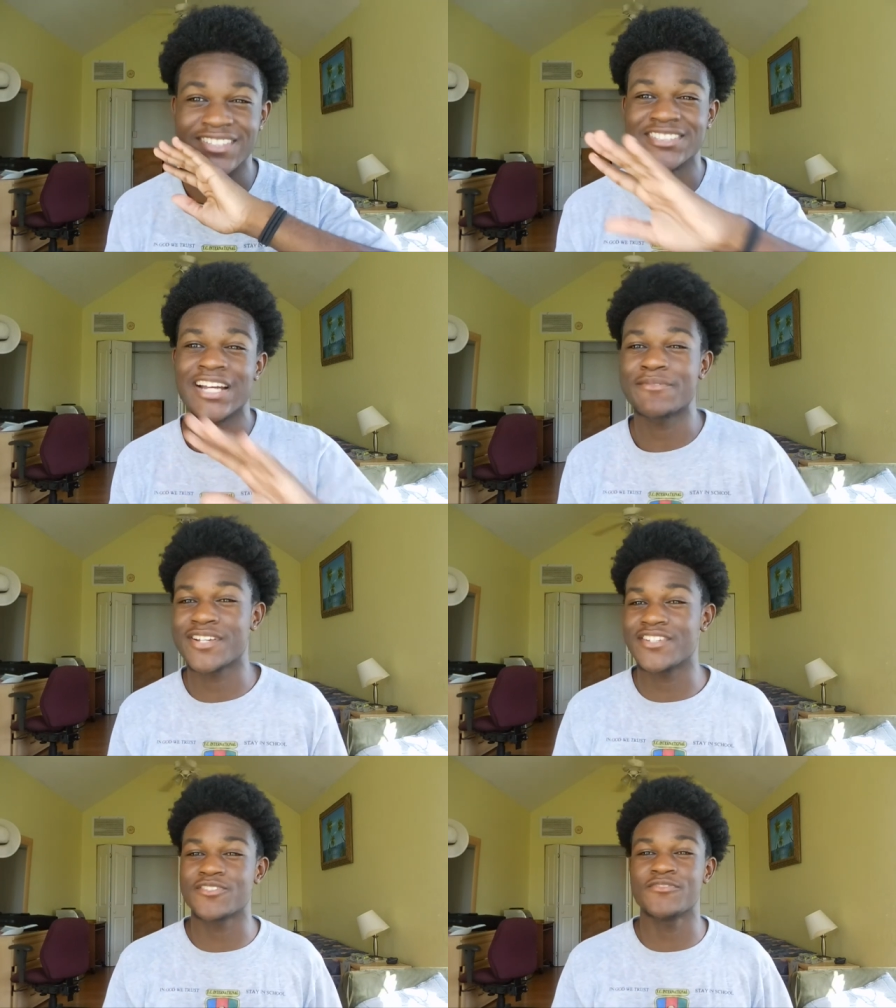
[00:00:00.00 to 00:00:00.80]

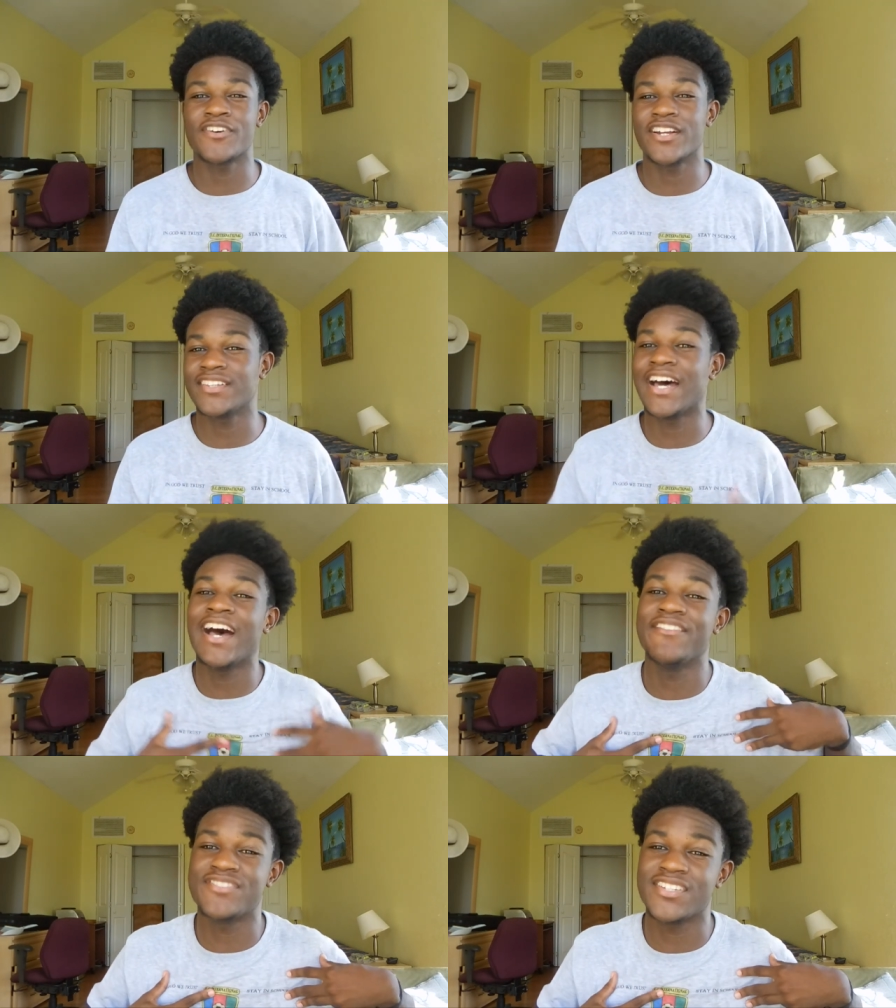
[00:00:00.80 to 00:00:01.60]
Snapchat so far that
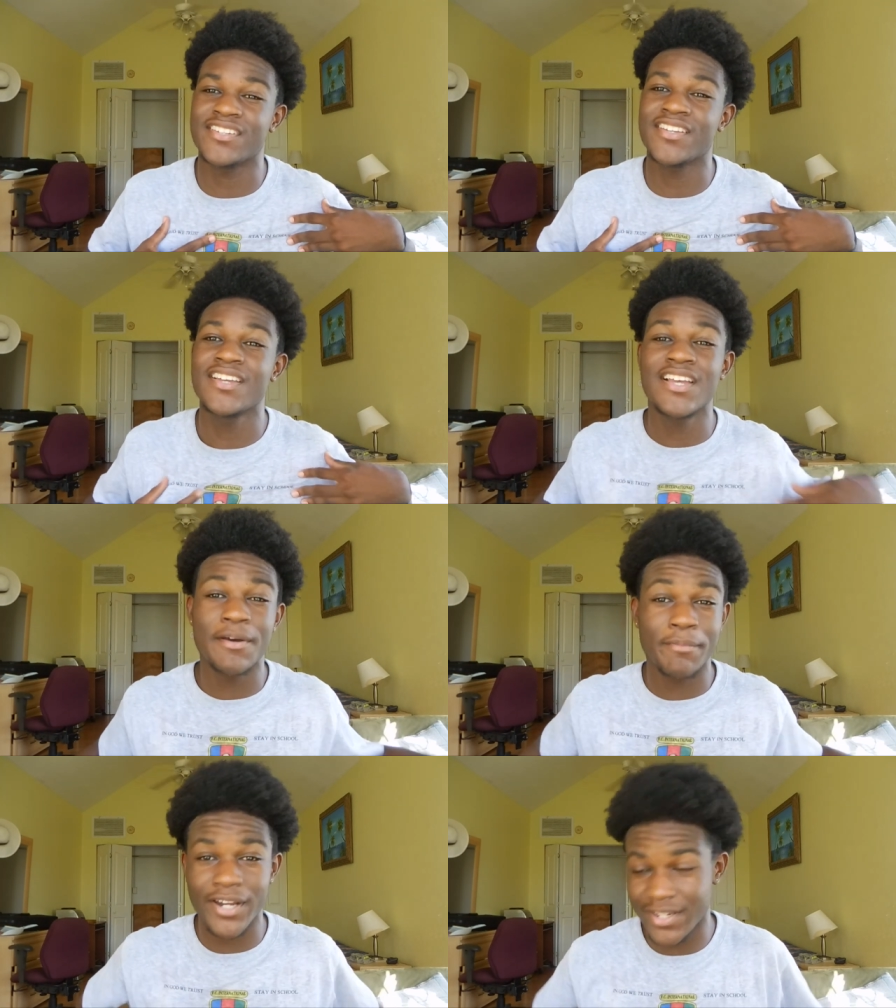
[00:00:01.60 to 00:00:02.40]
I've seen.
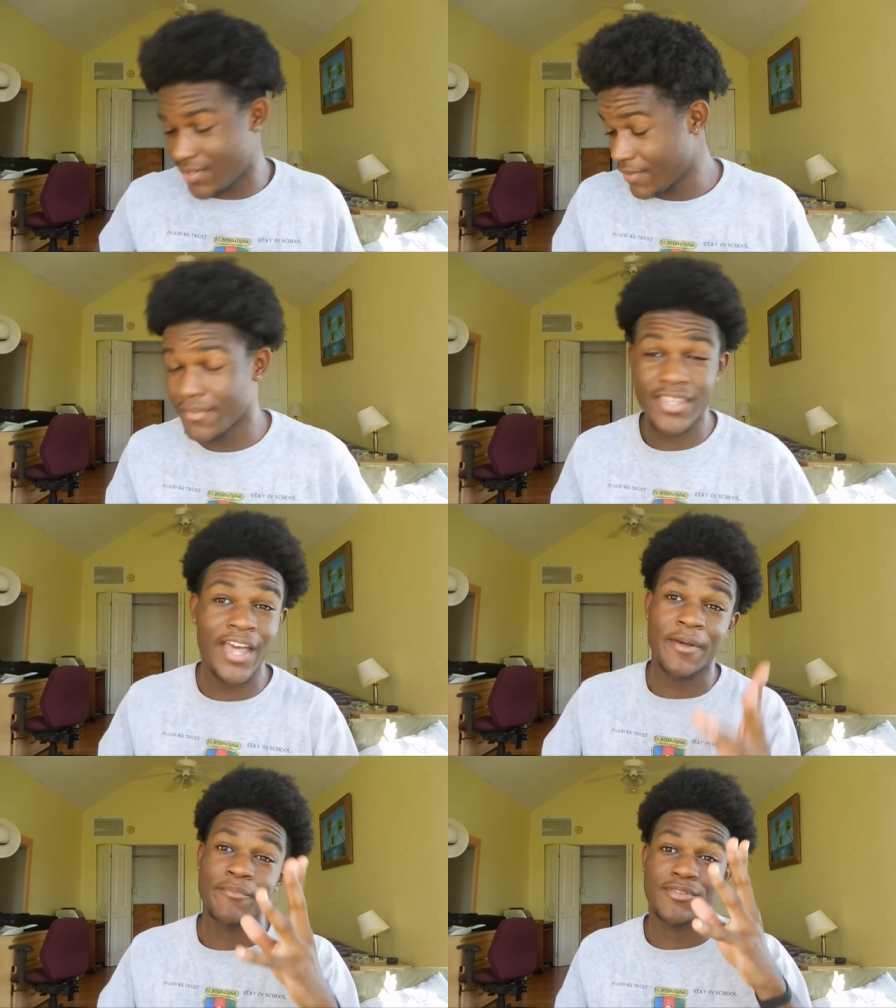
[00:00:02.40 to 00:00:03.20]
But
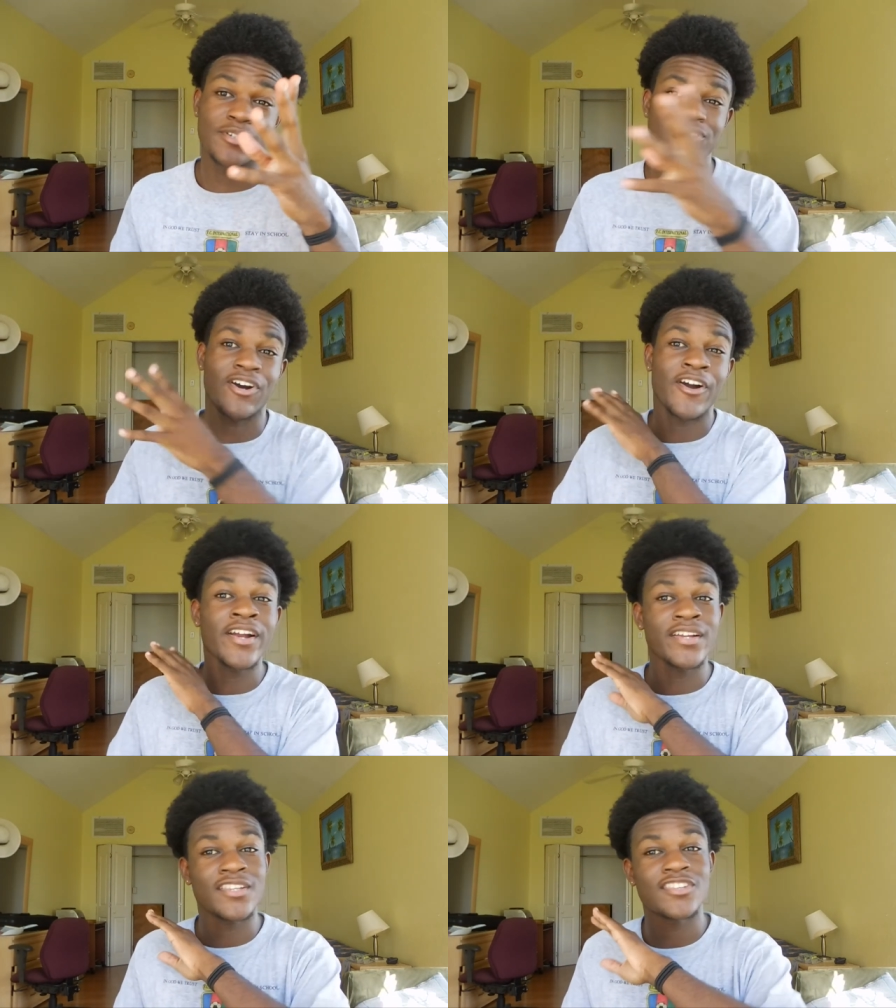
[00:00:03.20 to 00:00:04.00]
yeah, those are